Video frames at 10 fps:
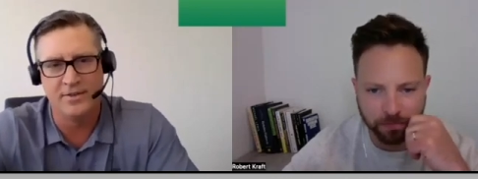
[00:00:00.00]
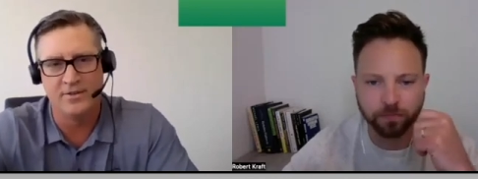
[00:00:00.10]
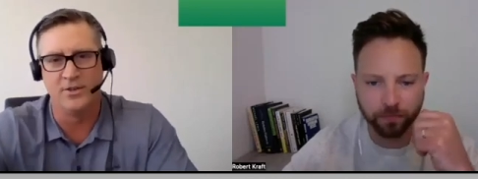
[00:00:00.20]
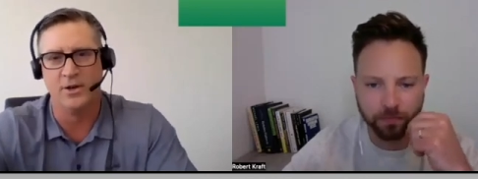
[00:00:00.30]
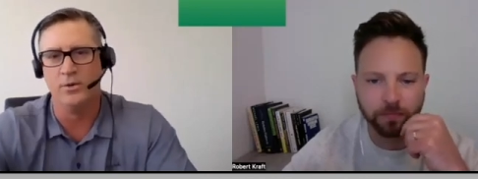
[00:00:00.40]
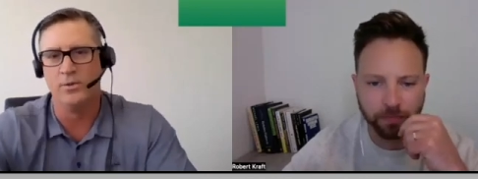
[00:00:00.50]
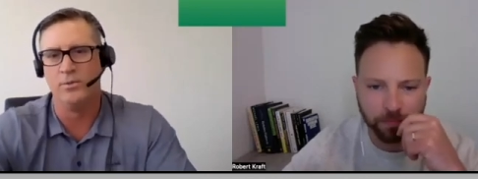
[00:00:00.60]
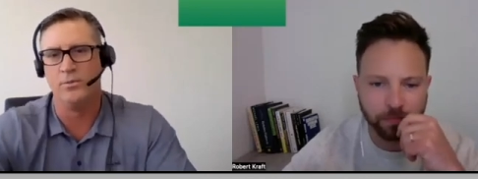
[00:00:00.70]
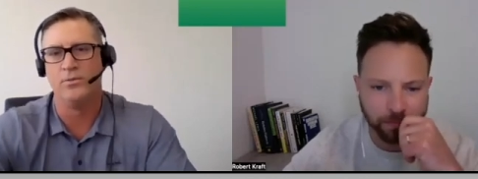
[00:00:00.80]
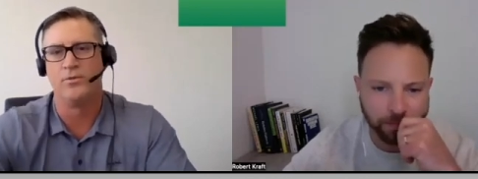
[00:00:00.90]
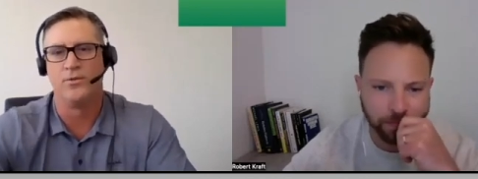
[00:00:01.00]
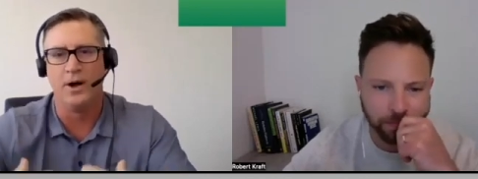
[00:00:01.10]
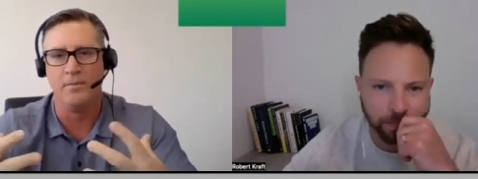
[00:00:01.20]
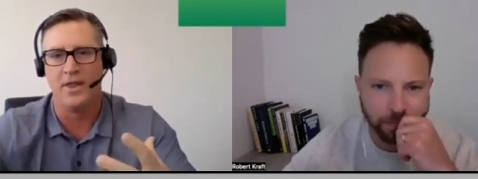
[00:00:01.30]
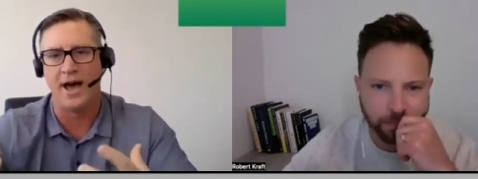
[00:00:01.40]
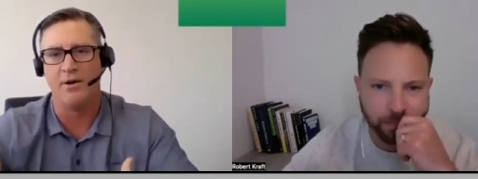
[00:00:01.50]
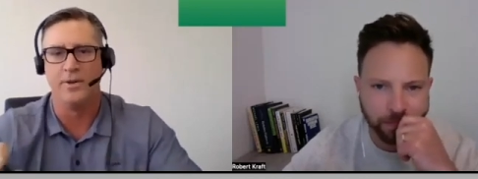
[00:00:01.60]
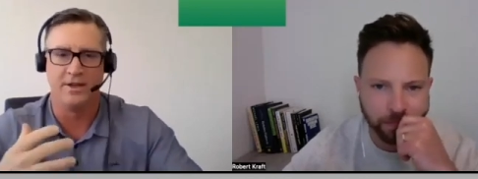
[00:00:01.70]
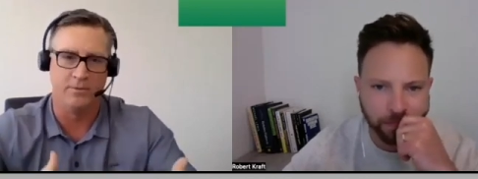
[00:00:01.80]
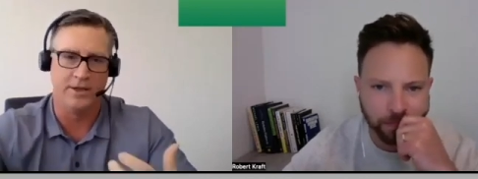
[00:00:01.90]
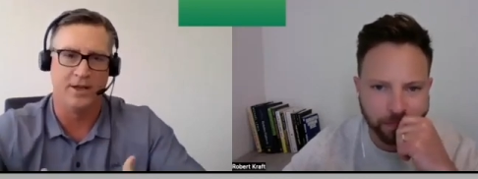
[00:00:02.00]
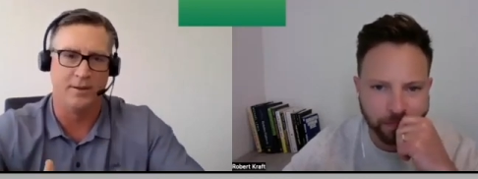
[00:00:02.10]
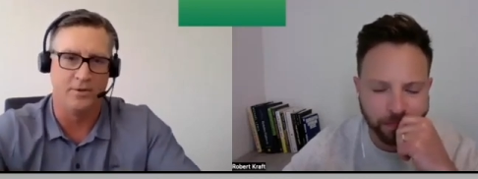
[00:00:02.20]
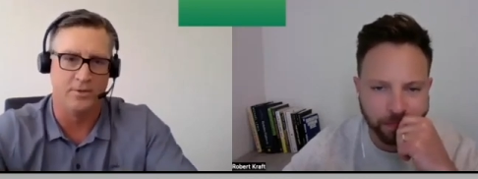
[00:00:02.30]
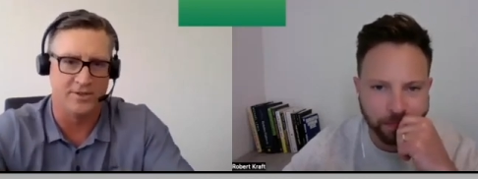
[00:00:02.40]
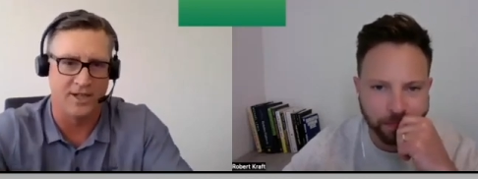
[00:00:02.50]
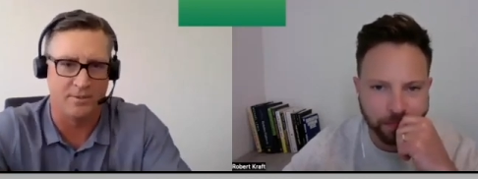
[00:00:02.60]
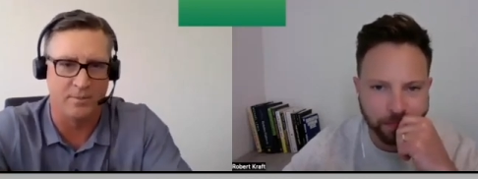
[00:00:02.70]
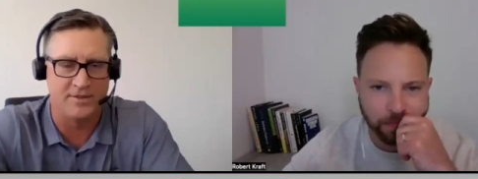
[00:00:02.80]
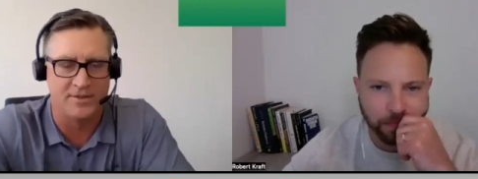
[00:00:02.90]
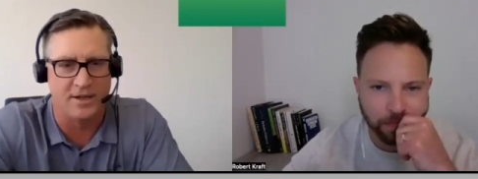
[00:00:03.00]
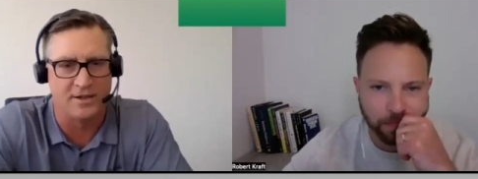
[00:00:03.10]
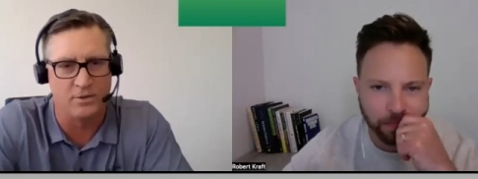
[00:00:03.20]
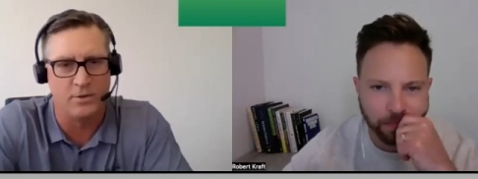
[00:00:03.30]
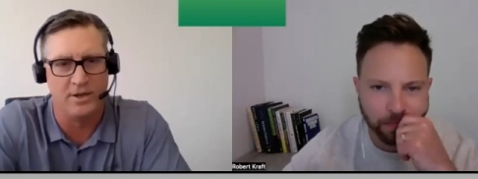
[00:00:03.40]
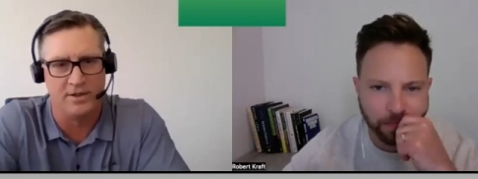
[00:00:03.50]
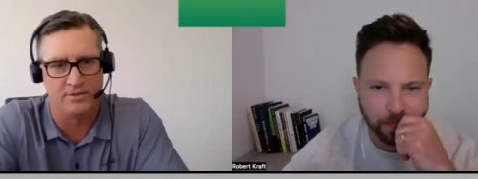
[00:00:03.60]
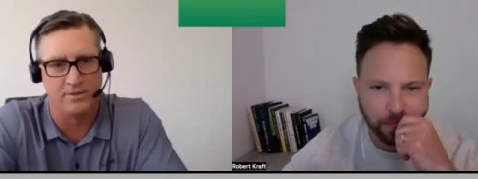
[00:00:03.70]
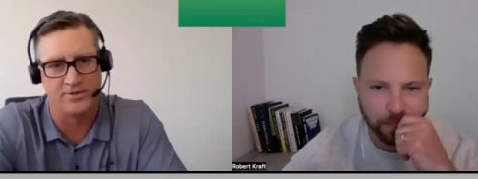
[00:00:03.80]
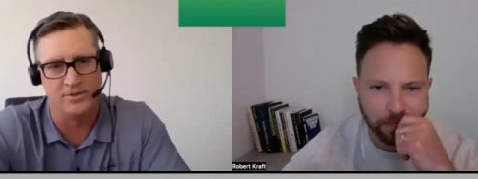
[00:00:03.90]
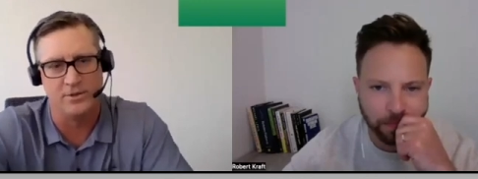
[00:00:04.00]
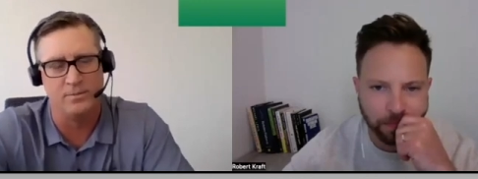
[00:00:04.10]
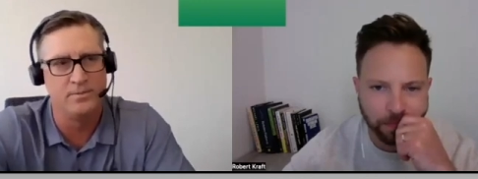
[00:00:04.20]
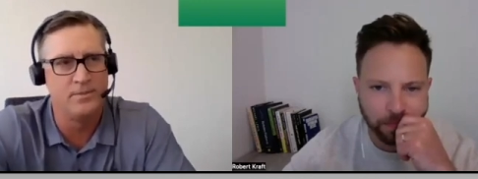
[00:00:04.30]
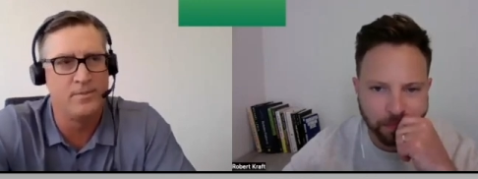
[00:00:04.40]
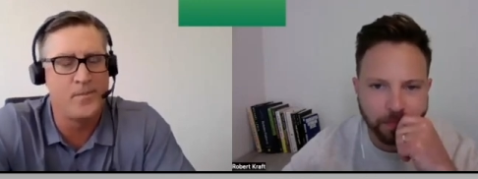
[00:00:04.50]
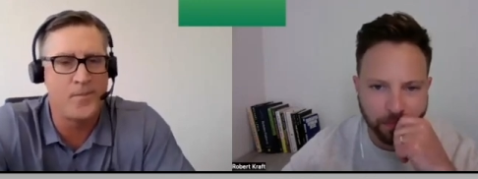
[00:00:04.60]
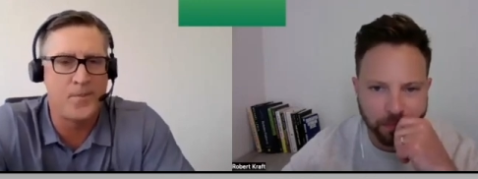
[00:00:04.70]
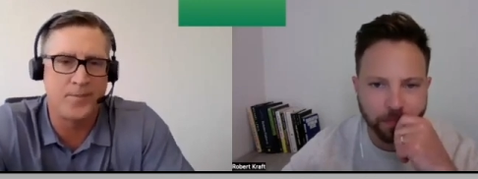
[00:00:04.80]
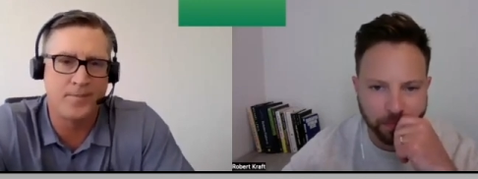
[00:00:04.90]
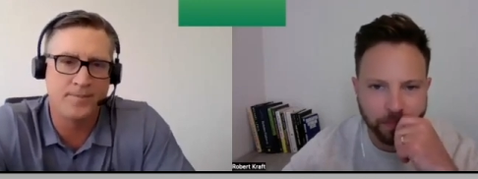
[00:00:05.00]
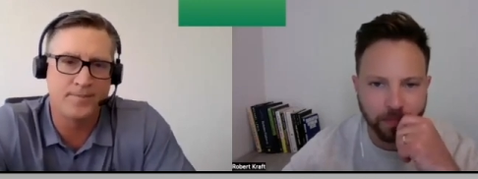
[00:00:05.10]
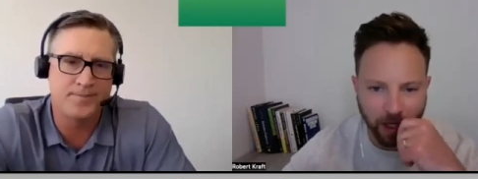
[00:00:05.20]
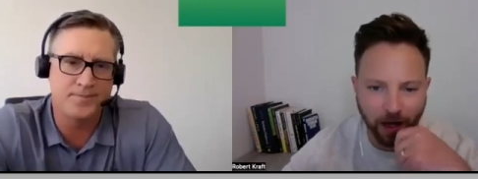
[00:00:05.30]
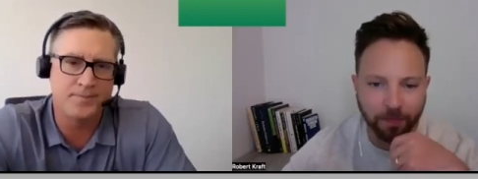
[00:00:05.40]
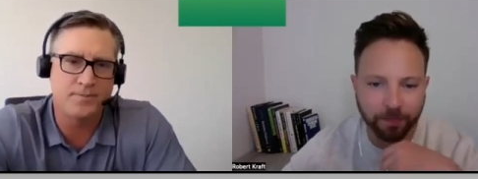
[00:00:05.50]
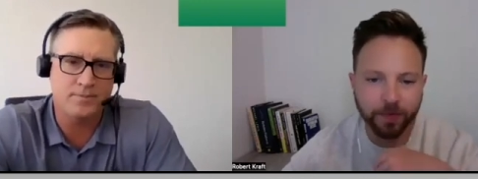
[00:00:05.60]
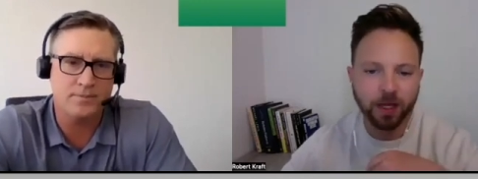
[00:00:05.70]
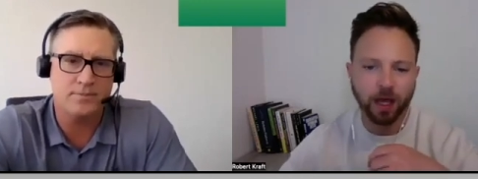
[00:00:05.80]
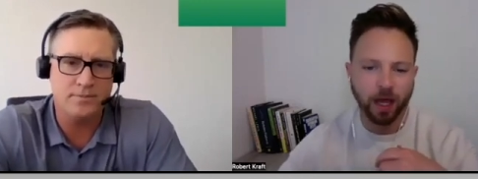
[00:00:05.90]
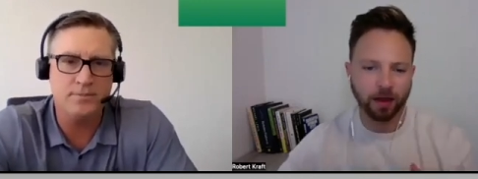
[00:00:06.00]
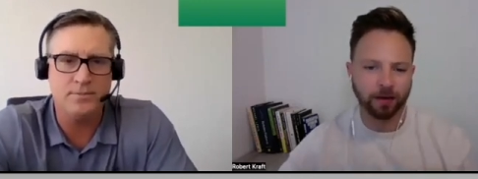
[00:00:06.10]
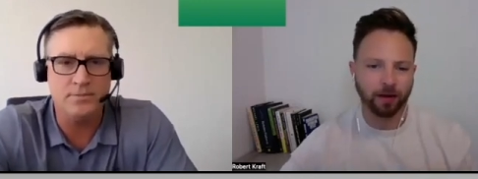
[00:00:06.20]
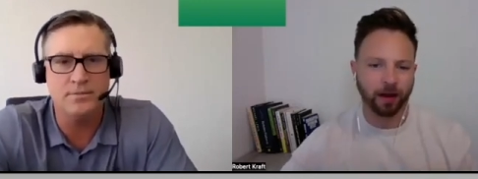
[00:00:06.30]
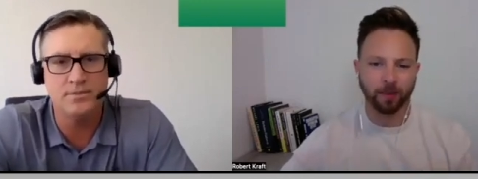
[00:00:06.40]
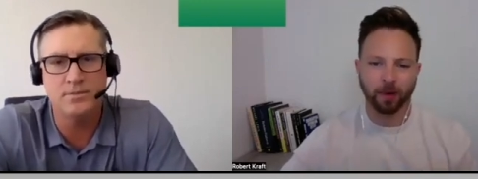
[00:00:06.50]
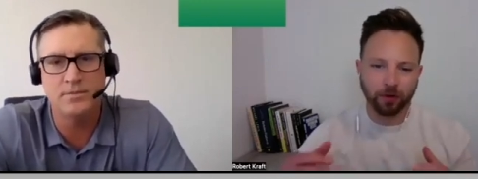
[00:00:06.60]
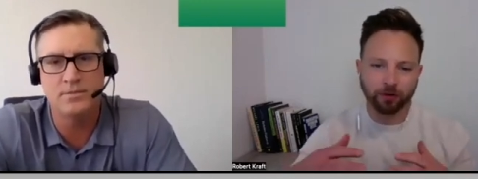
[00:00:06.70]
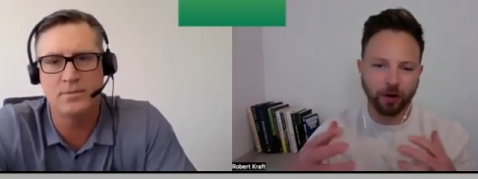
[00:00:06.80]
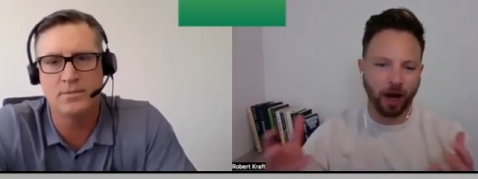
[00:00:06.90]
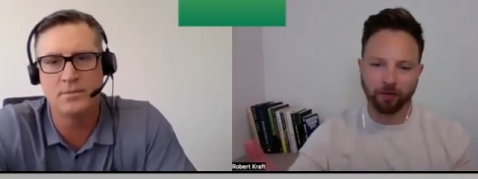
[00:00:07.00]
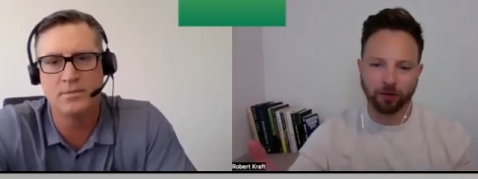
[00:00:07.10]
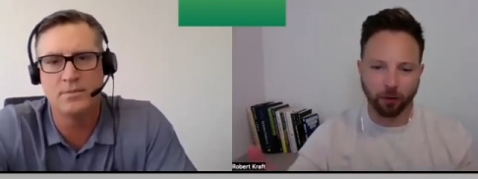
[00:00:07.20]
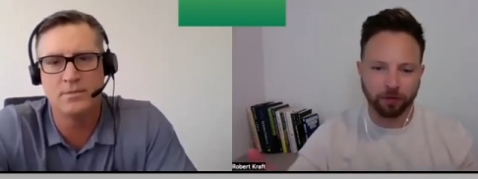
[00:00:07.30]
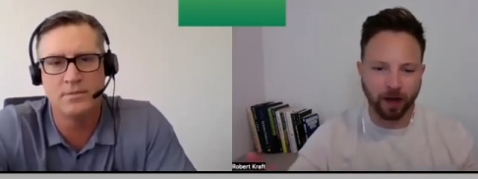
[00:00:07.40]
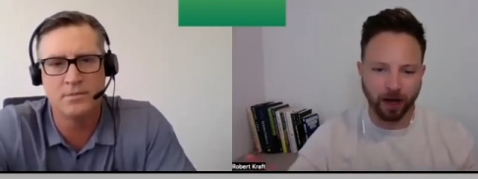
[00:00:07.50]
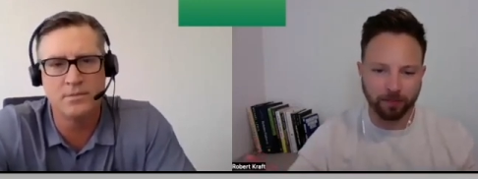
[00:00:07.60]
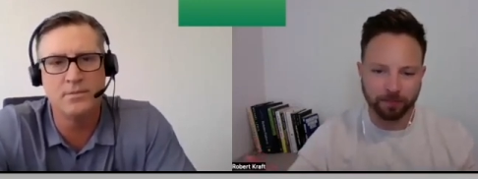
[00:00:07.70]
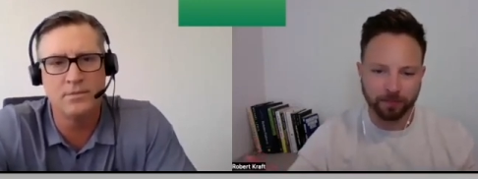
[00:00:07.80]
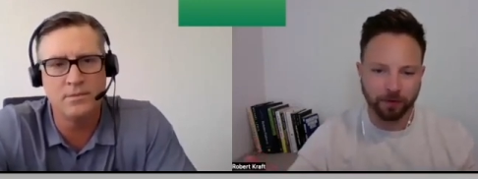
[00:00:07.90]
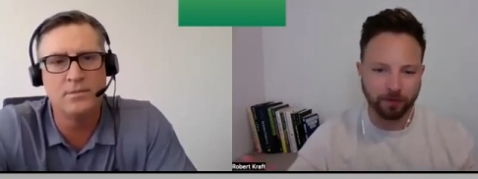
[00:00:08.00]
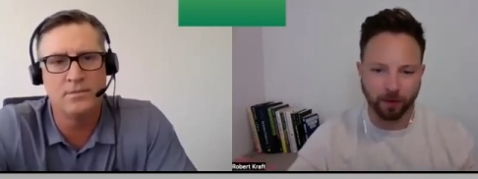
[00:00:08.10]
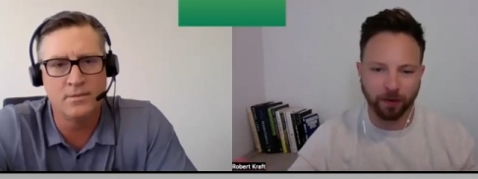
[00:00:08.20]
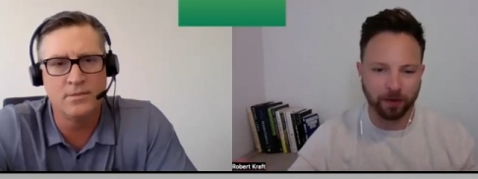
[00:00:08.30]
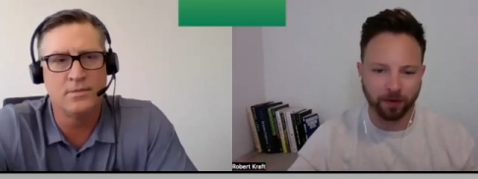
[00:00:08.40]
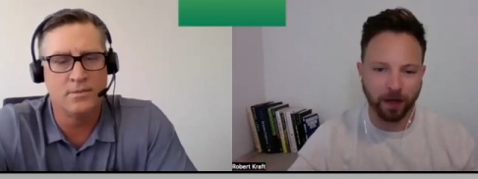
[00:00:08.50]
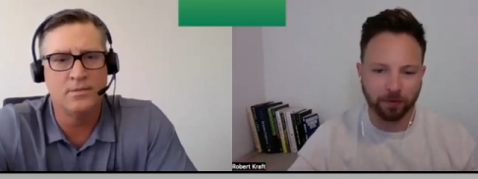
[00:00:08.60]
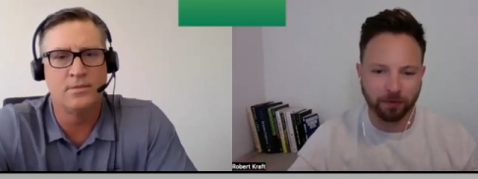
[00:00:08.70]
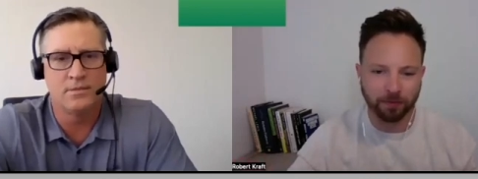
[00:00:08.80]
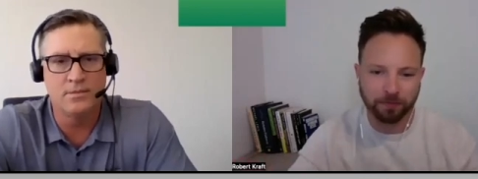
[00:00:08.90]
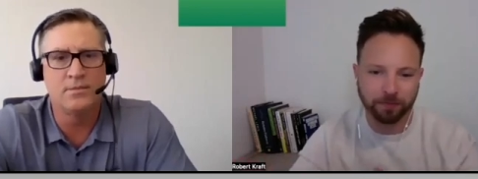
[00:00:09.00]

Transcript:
Speaker 1: So from that, we we come to a stock by stock liquidity threshold.
Speaker 2: Got it. And I mean, what's your average hold time for some of these names?